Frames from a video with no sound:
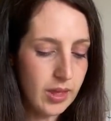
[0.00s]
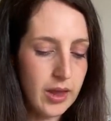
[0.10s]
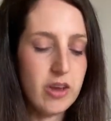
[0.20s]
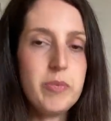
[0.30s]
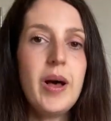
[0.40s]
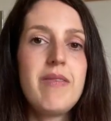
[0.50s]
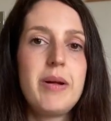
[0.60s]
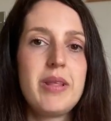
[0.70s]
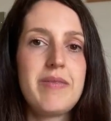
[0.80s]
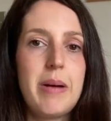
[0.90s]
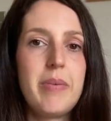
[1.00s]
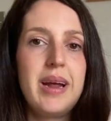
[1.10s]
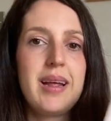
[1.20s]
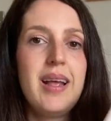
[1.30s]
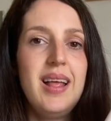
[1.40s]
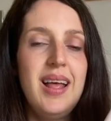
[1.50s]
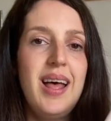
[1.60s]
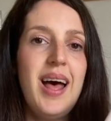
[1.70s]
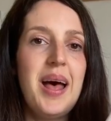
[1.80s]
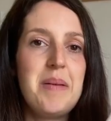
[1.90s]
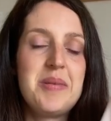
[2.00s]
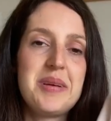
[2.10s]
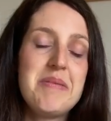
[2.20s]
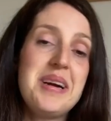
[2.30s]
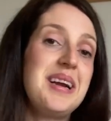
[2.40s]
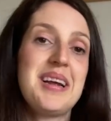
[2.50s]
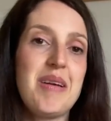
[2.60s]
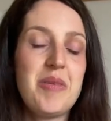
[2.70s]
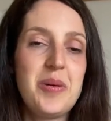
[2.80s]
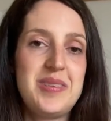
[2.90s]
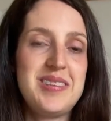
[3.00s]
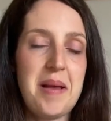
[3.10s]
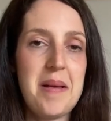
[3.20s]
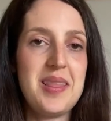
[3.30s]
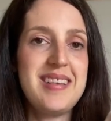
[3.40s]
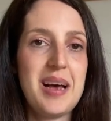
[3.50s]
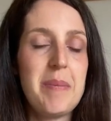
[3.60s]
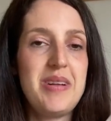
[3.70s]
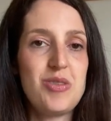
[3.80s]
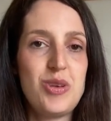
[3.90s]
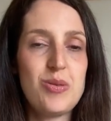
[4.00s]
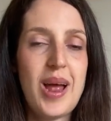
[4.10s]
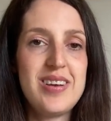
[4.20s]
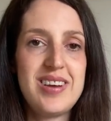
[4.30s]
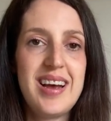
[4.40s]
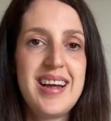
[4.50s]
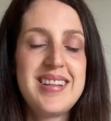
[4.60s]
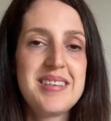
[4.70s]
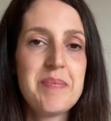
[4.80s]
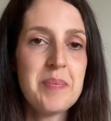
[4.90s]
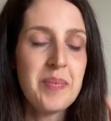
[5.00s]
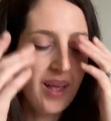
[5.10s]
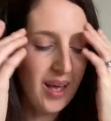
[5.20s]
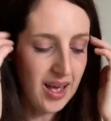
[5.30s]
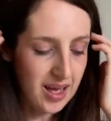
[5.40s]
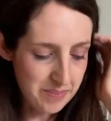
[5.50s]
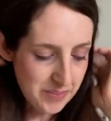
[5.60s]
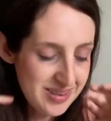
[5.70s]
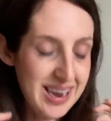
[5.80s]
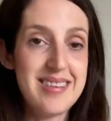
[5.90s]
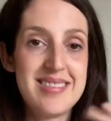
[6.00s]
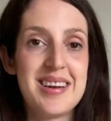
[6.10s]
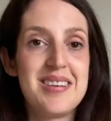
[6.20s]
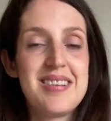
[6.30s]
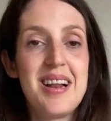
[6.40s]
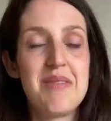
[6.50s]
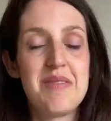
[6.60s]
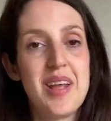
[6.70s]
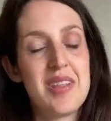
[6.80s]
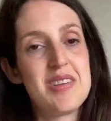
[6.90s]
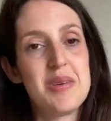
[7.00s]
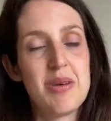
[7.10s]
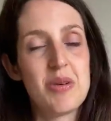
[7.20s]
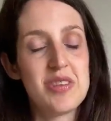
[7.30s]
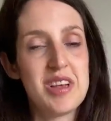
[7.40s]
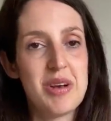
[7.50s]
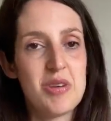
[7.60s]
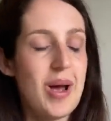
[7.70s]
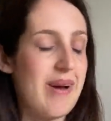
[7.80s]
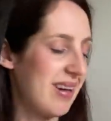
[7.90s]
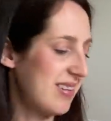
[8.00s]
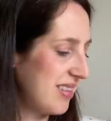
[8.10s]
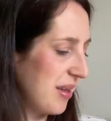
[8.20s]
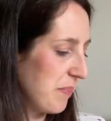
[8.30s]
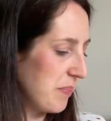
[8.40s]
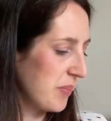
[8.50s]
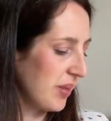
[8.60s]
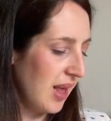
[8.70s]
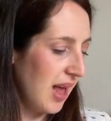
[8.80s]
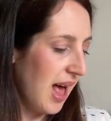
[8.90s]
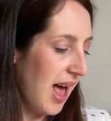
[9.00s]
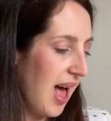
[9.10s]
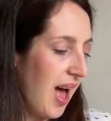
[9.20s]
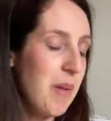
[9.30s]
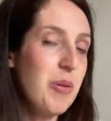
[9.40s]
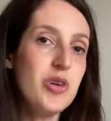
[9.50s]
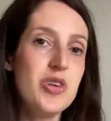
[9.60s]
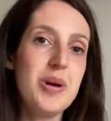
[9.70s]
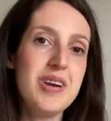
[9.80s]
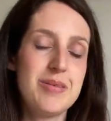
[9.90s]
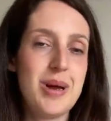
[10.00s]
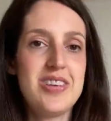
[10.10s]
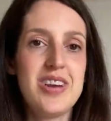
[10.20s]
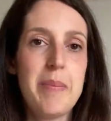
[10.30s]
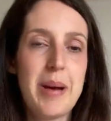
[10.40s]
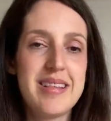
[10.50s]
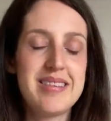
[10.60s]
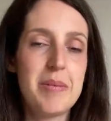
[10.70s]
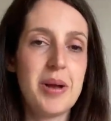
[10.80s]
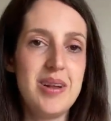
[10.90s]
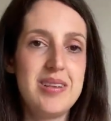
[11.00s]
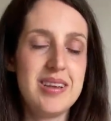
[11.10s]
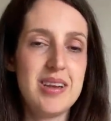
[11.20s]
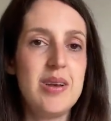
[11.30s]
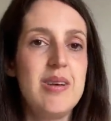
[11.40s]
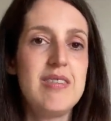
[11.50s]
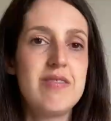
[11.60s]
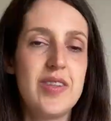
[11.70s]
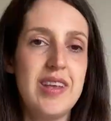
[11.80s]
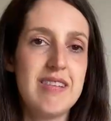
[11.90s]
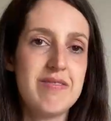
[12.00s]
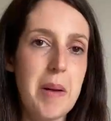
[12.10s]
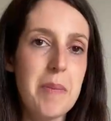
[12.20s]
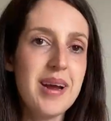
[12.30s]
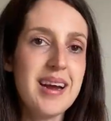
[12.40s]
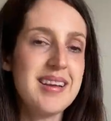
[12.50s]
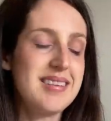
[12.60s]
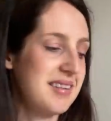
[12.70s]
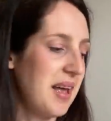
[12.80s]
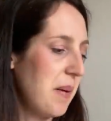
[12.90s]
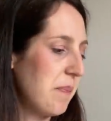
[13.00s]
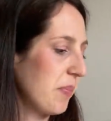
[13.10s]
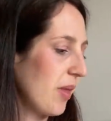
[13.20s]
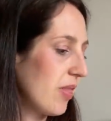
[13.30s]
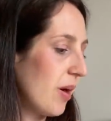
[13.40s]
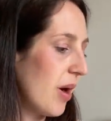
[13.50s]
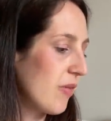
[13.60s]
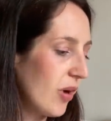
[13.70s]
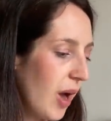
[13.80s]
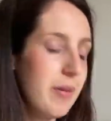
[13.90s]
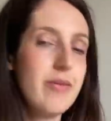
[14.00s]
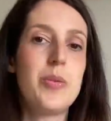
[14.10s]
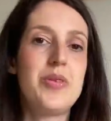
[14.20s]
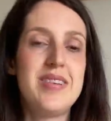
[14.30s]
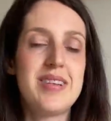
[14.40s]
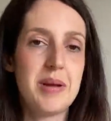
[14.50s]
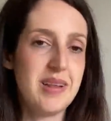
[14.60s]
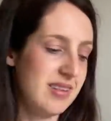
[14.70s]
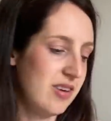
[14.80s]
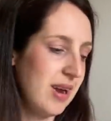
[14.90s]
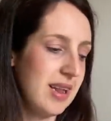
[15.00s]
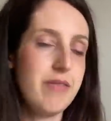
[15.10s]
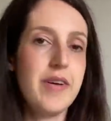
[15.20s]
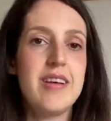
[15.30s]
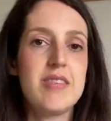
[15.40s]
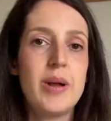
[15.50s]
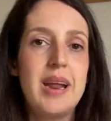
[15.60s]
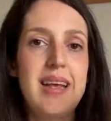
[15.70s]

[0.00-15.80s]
It goes perfectly with the fabric. Um, so I'm really looking forward to sewing these up into a sweatshirt. Because um, yeah, as I said, I just love the other two and I've got so much wear out of them. I'm not sure which sweatshirt pattern I'm going to use for these fabrics. Um, I've got a couple of options I'm considering. The first one